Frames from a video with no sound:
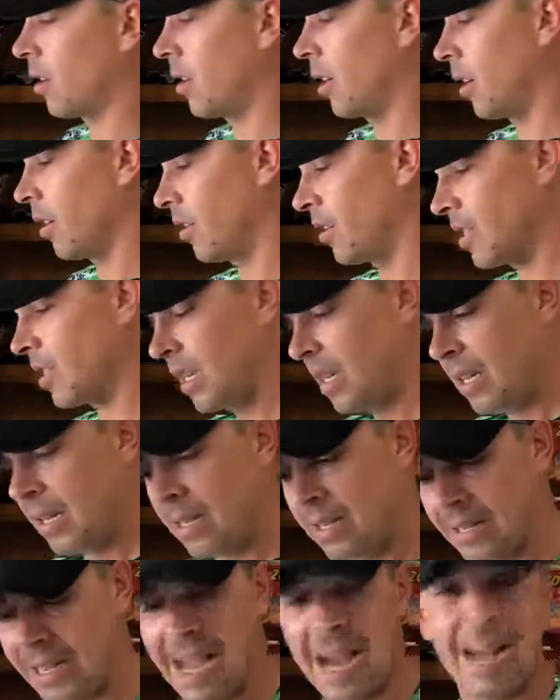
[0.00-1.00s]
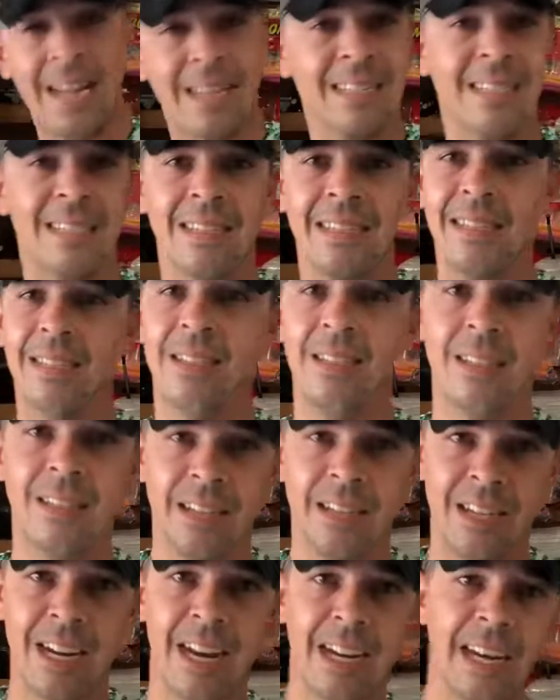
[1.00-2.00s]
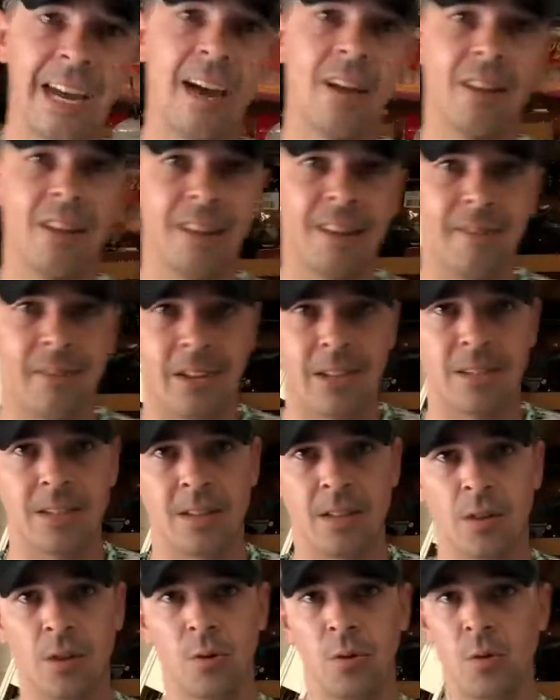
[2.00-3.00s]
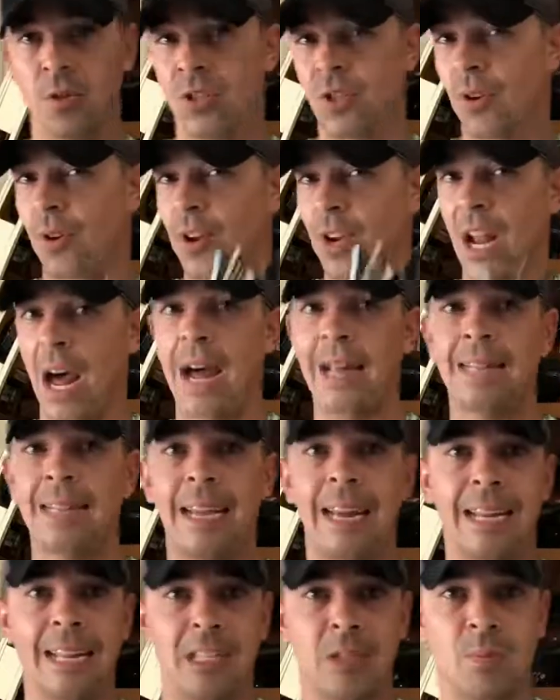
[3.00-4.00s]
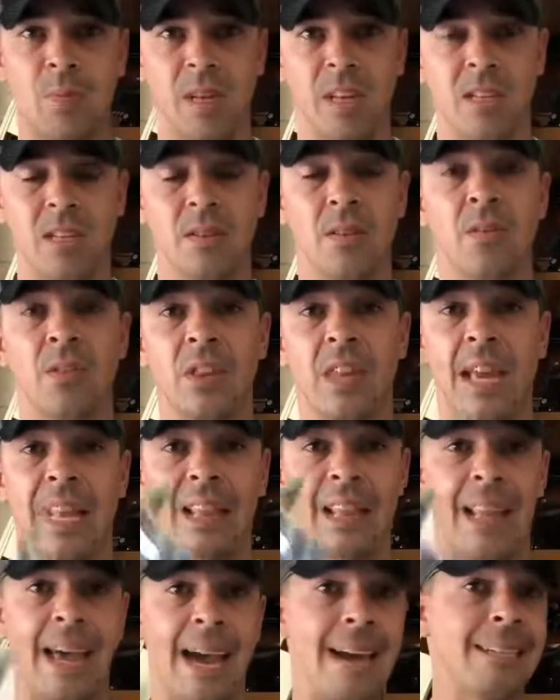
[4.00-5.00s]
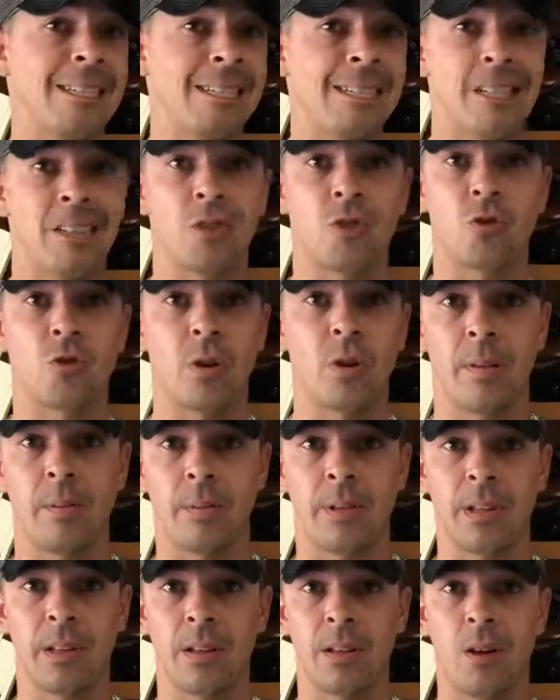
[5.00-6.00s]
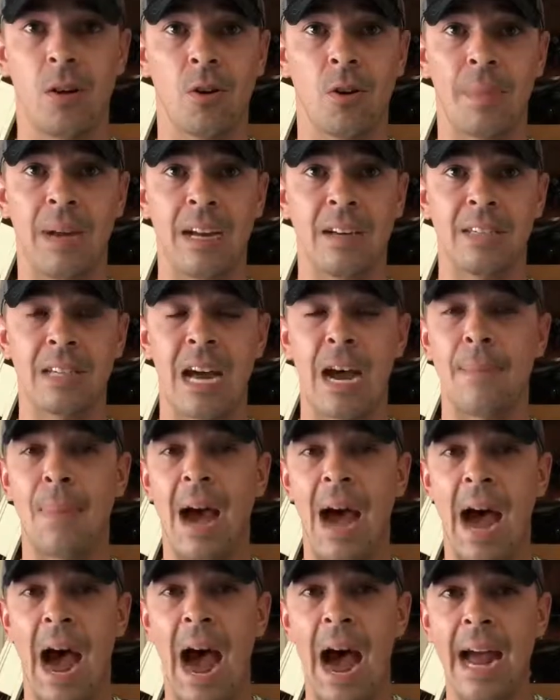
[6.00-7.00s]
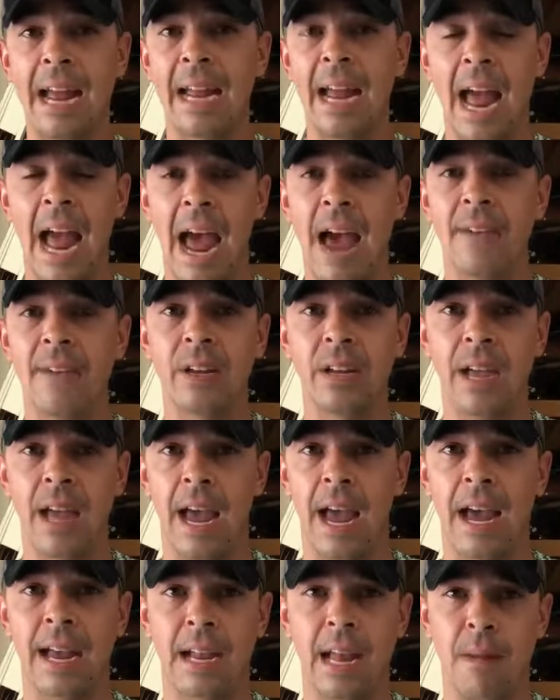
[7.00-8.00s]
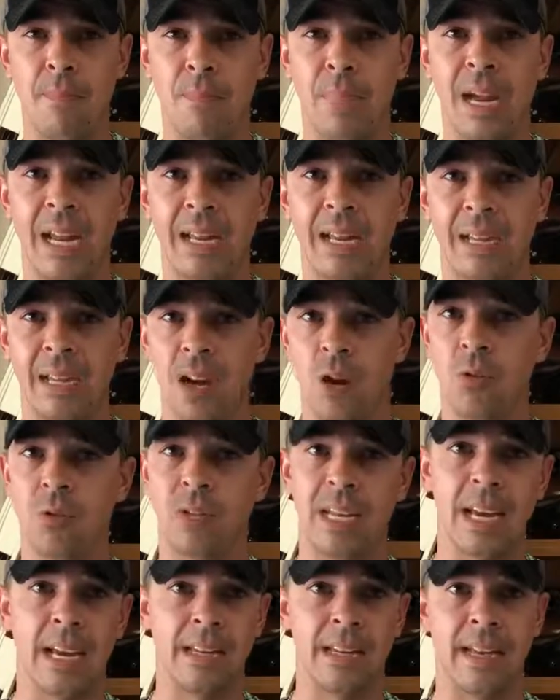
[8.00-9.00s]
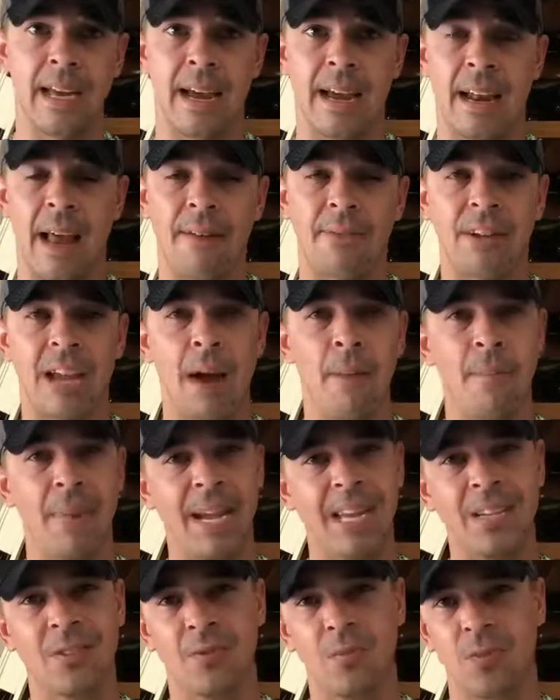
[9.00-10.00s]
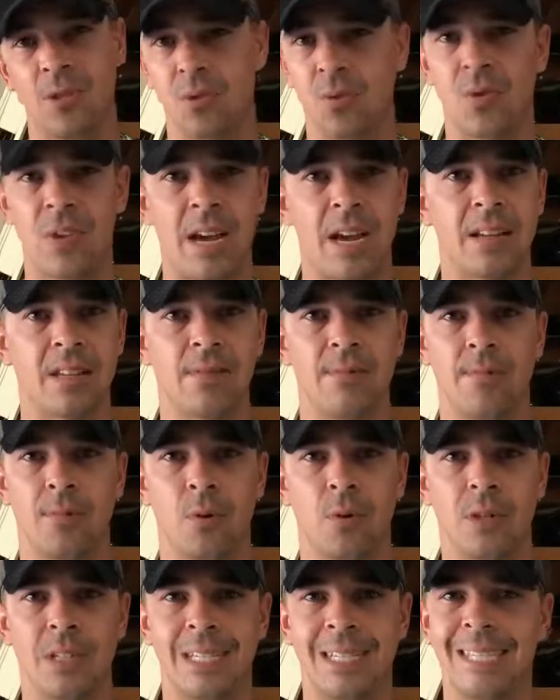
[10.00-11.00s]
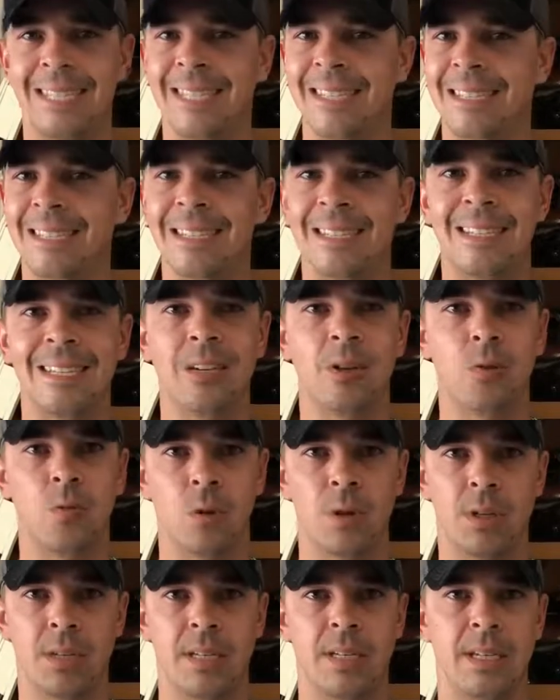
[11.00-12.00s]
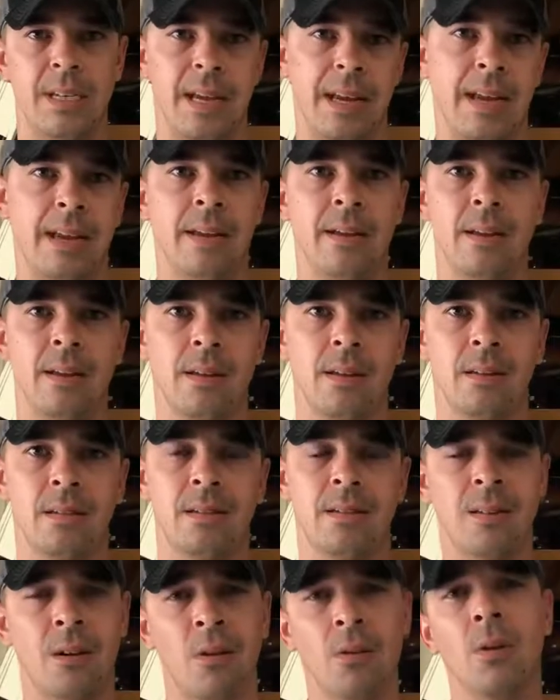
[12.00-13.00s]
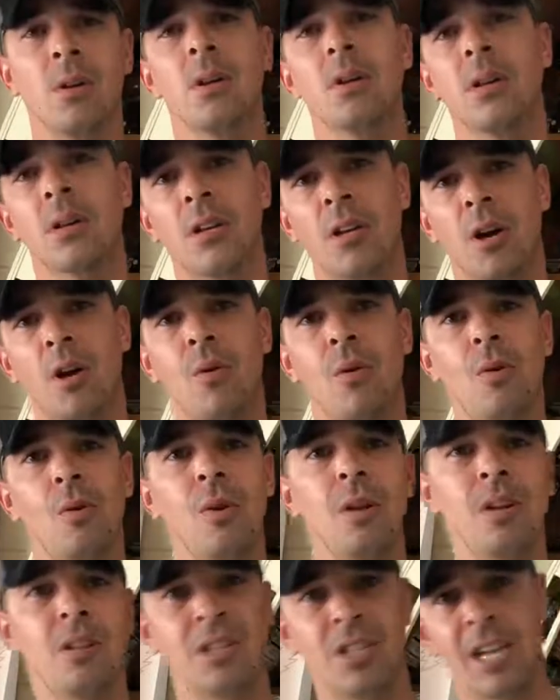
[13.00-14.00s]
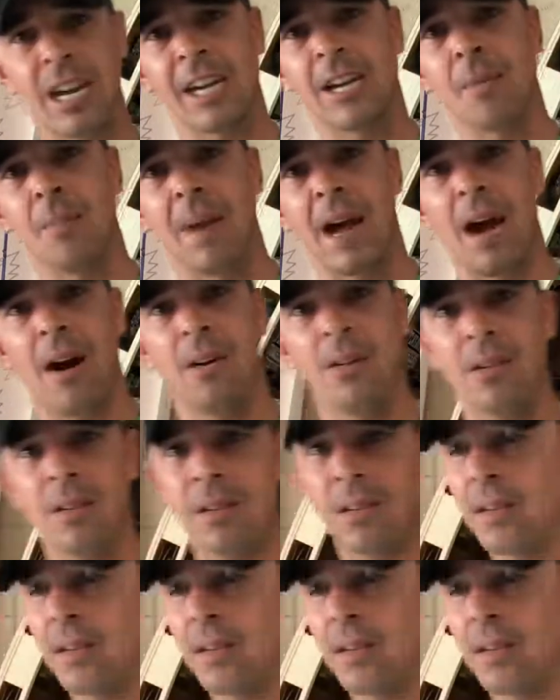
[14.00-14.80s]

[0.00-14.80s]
colors. Guys, check out Livingston lures. They're not that expensive. They last an extremely long amount of time. I haven't had a bait go dead yet. I've got baits from 2014 that still work today. So, go check them out.